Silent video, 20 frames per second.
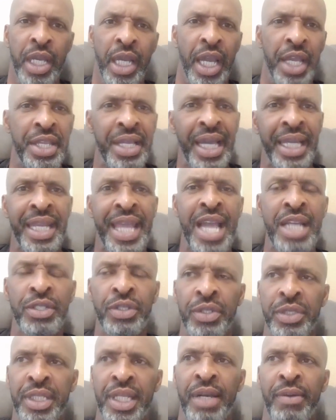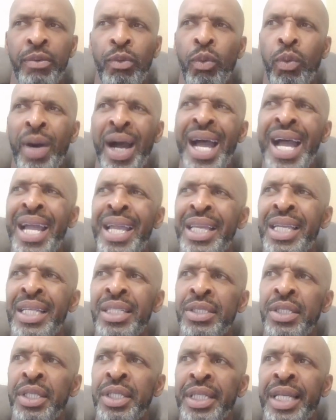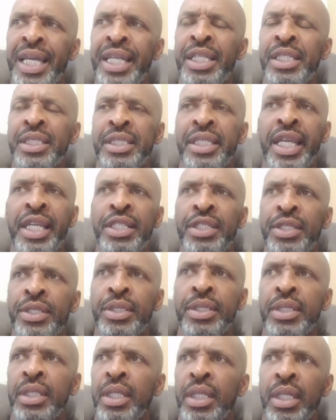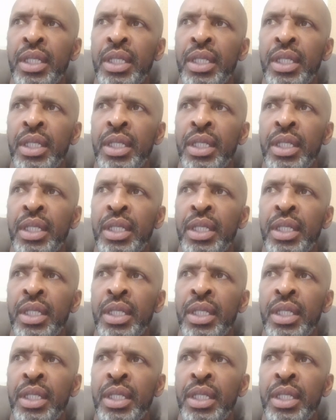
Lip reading: And you got to ask yourself, why is the United States,